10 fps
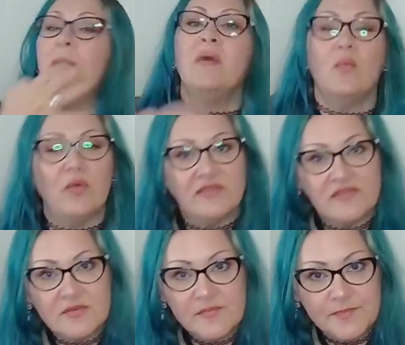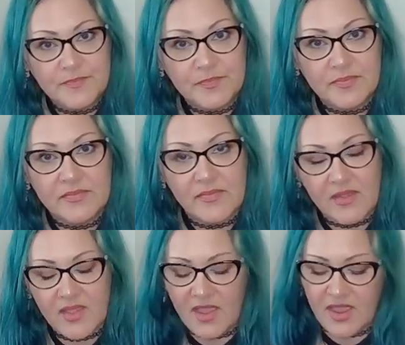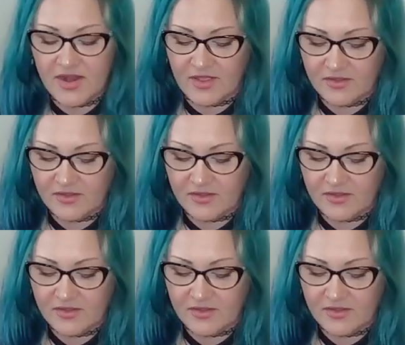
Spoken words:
wisdom. And